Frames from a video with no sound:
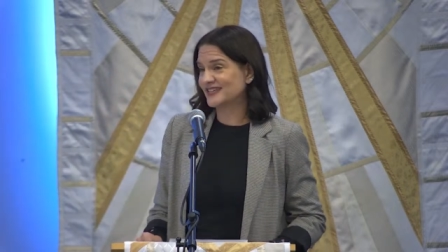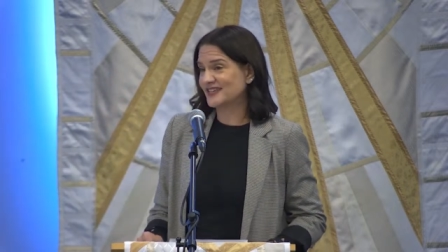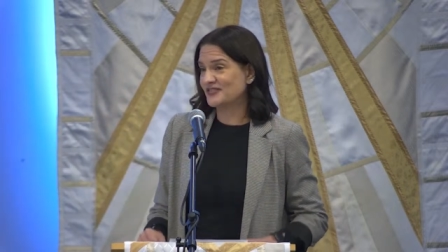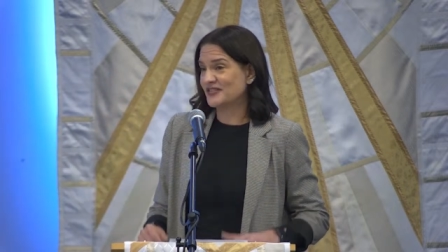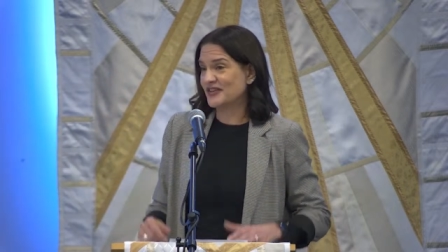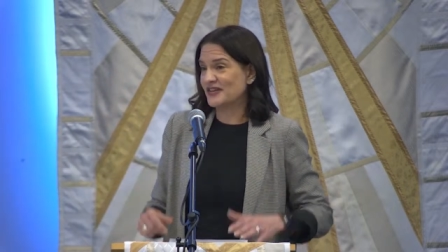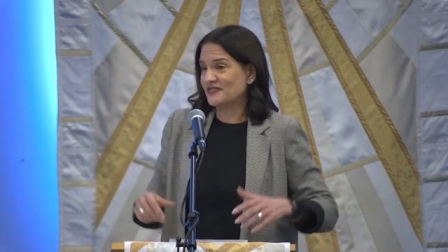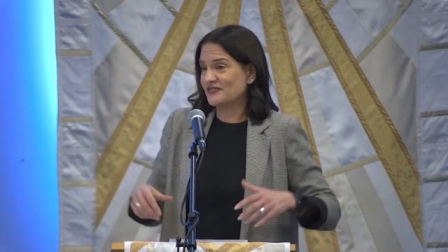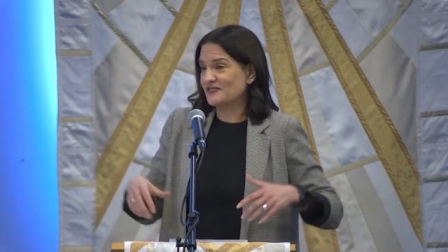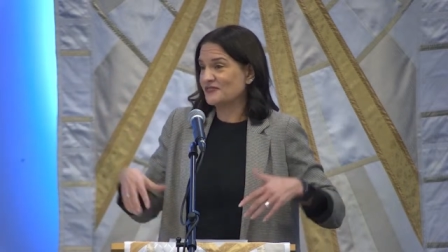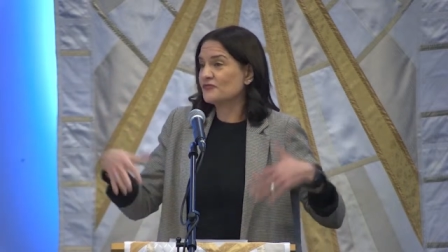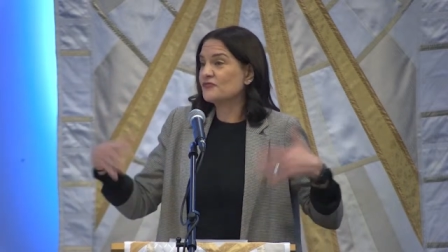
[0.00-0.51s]
The
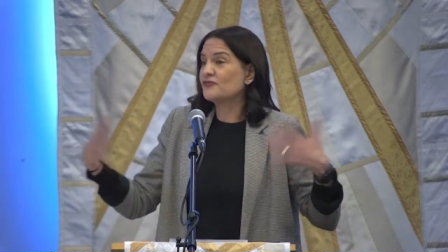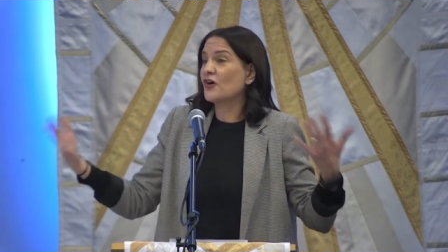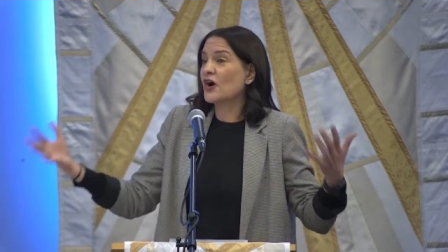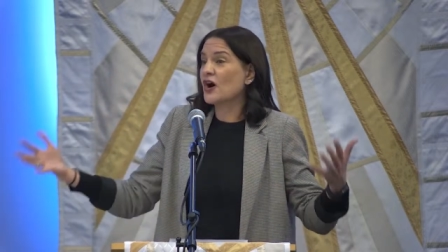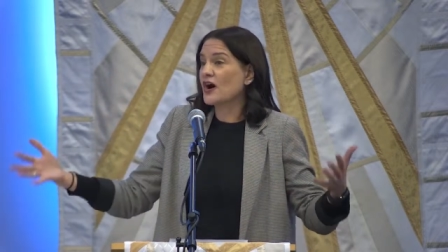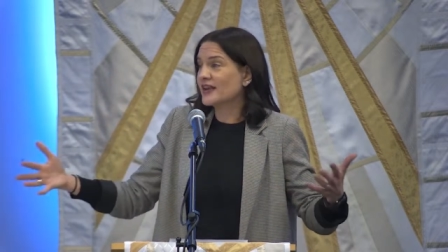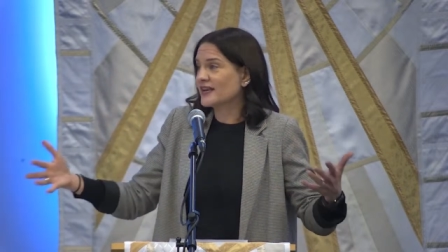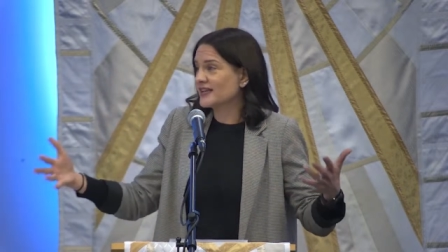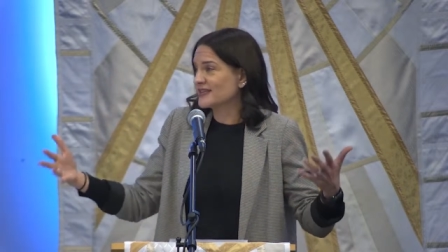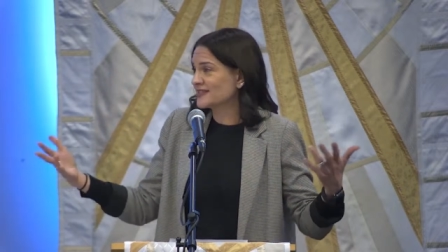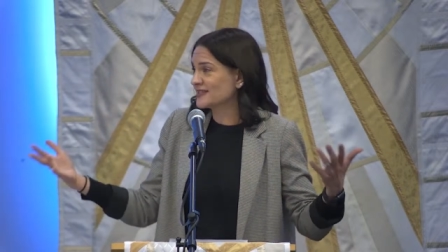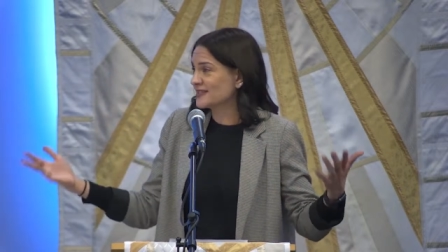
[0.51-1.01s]

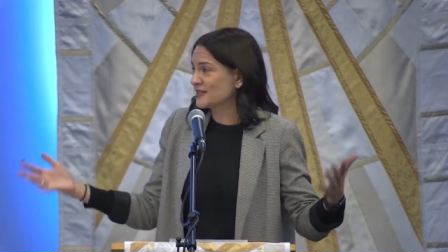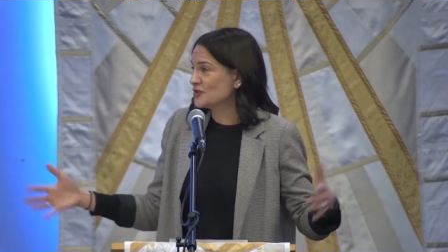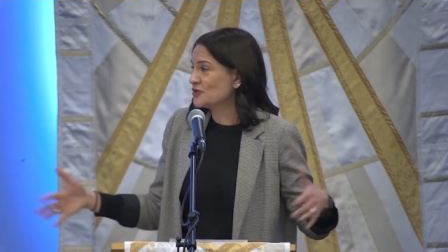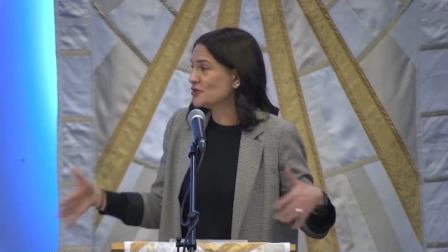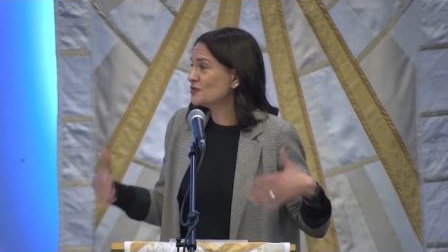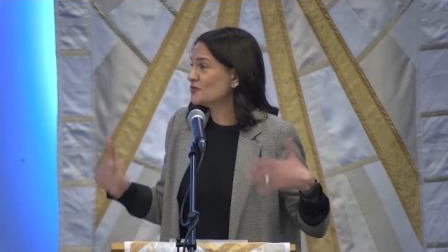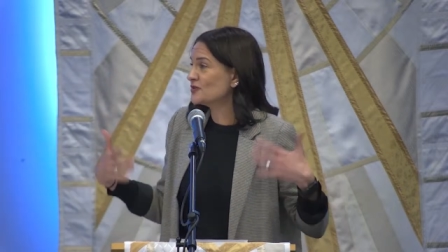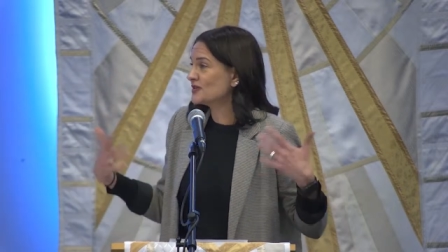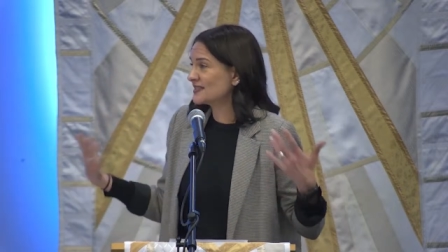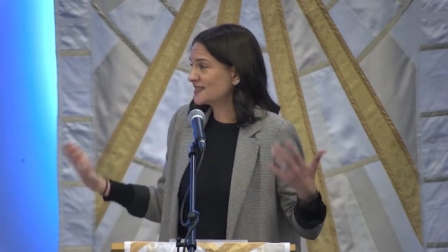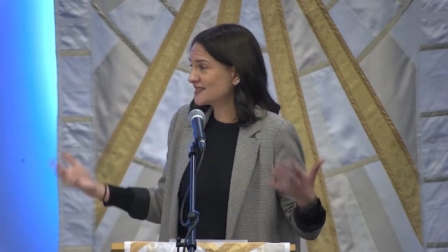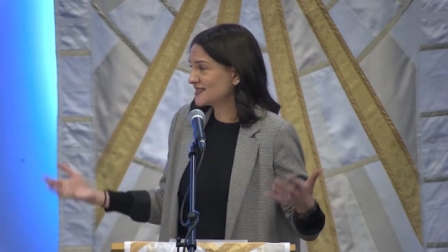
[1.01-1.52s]
fawn is the
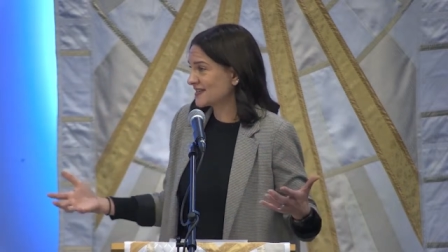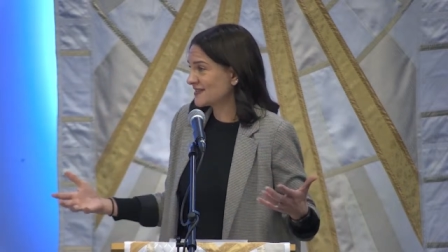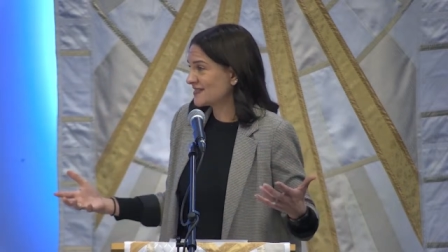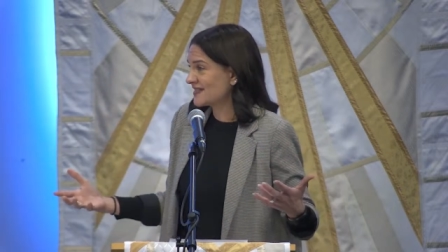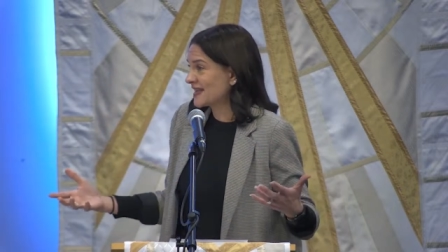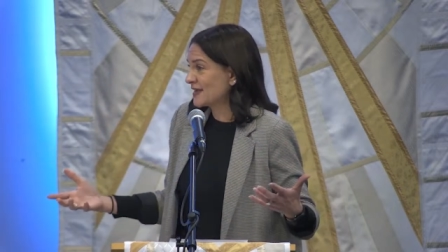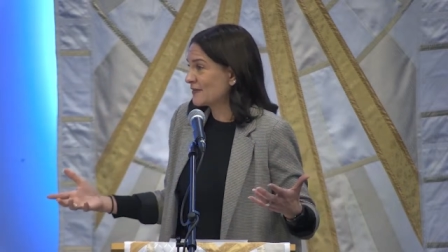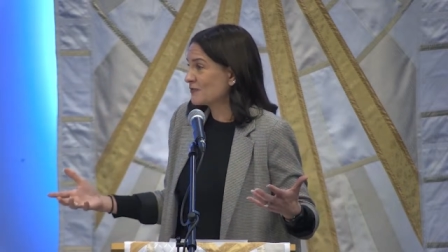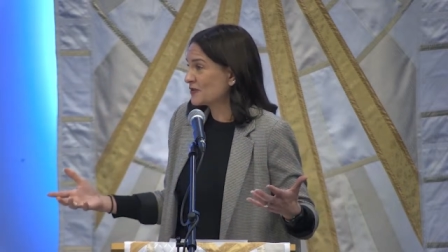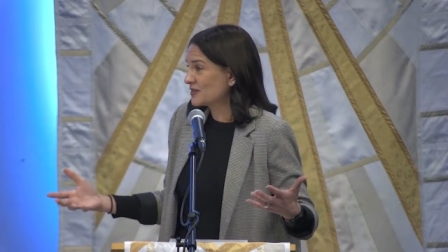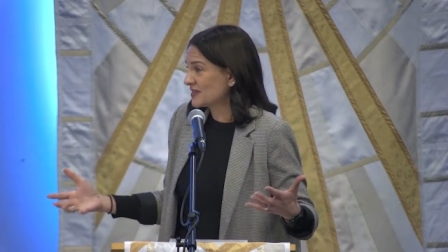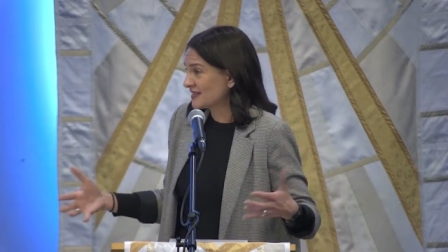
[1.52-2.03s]
newest
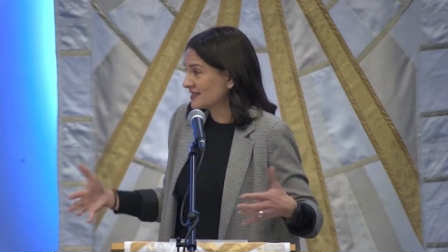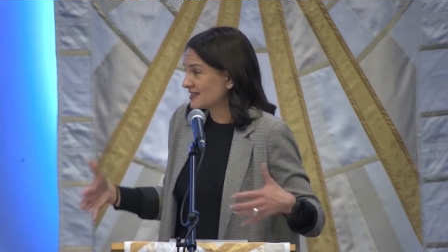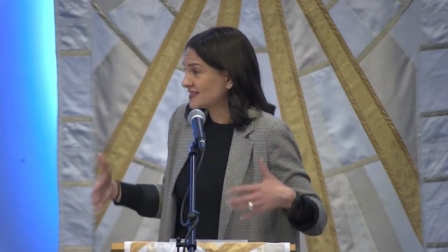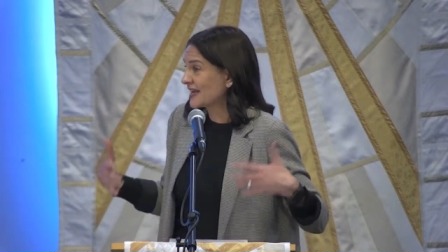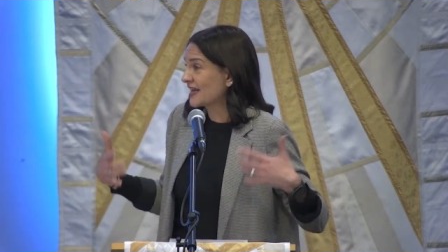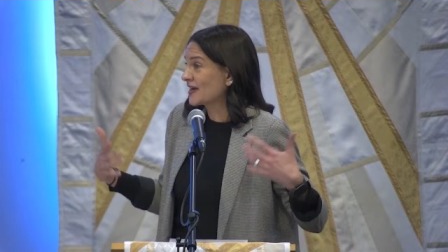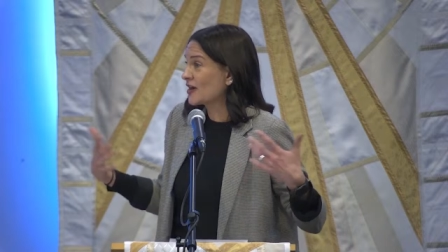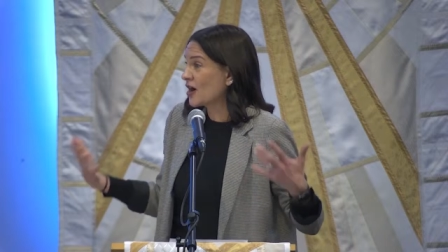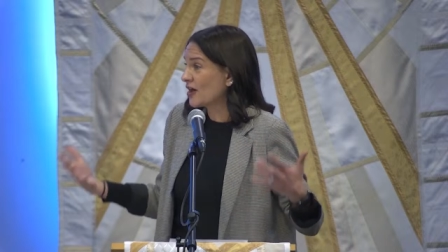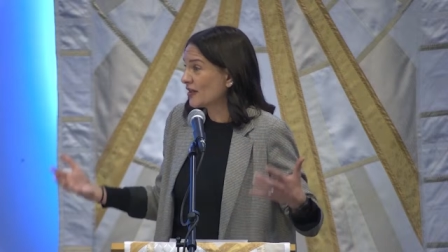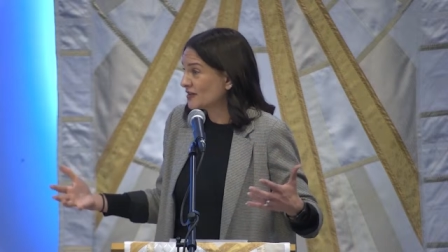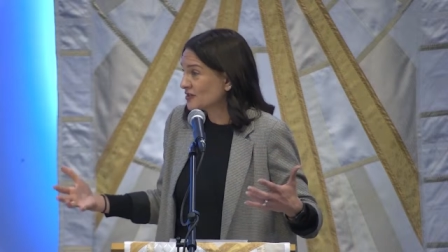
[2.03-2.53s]
thing within
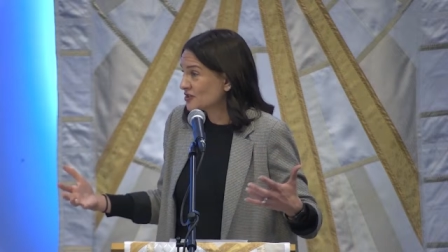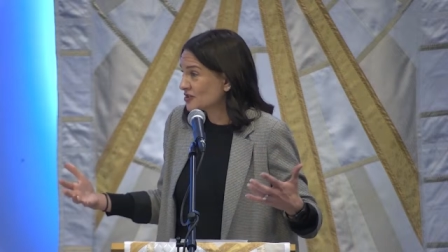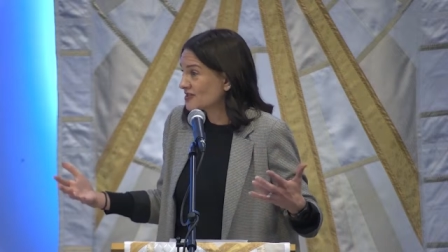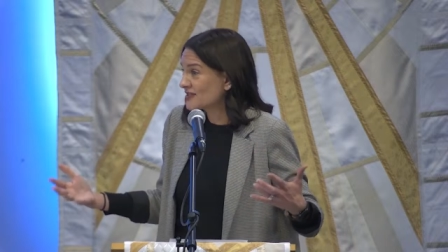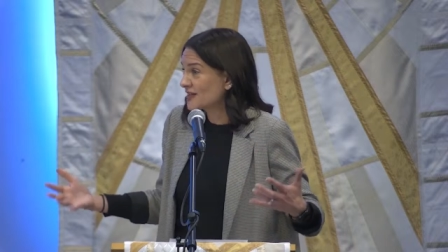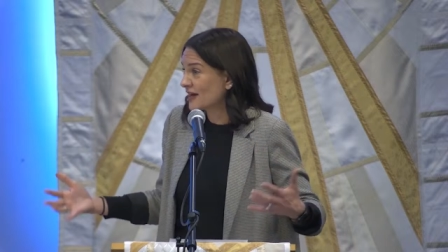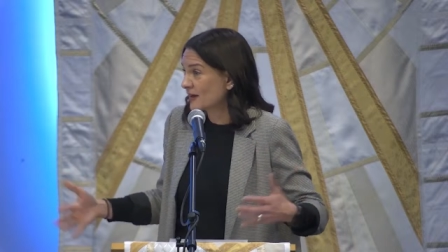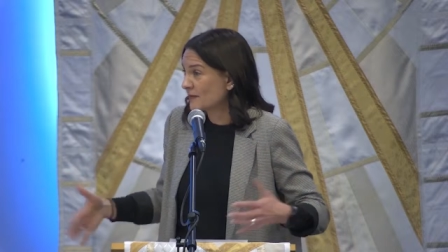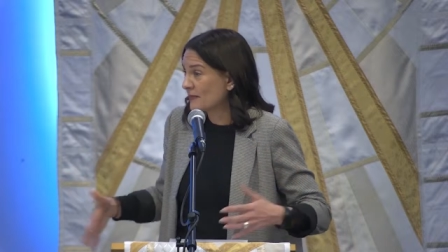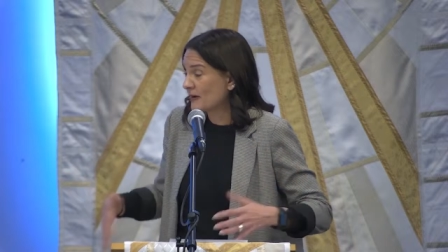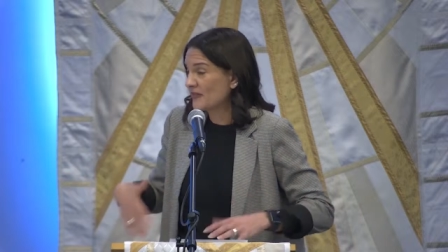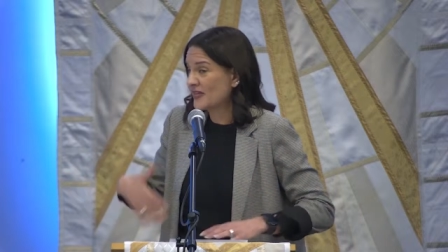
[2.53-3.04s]
psychologists
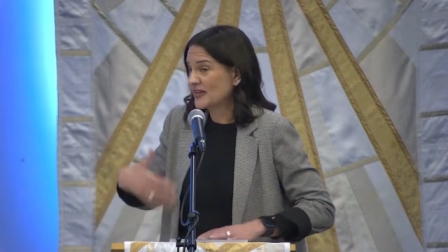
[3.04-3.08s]
talk about.